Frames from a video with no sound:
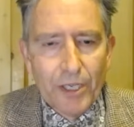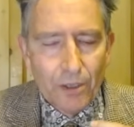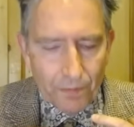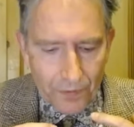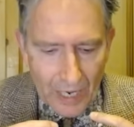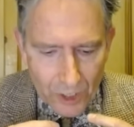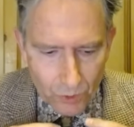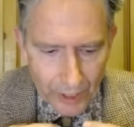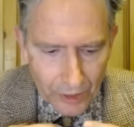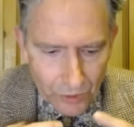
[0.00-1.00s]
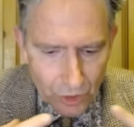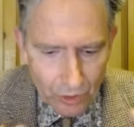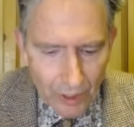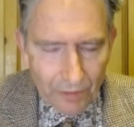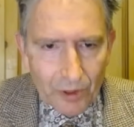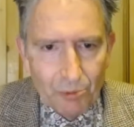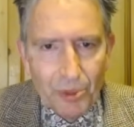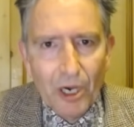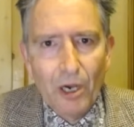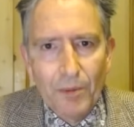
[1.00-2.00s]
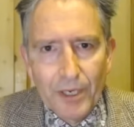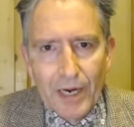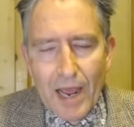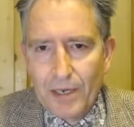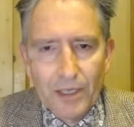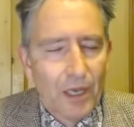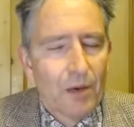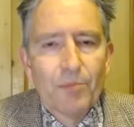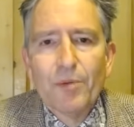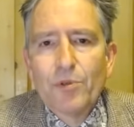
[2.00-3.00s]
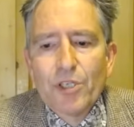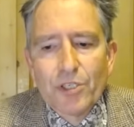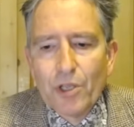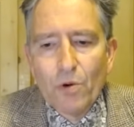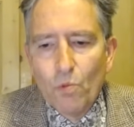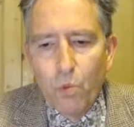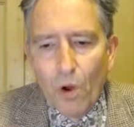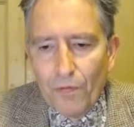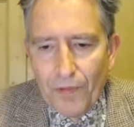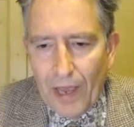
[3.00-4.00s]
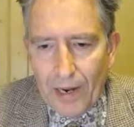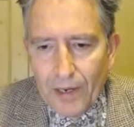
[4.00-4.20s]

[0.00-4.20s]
that's where you do live in permanent anarchy. People just don't want that.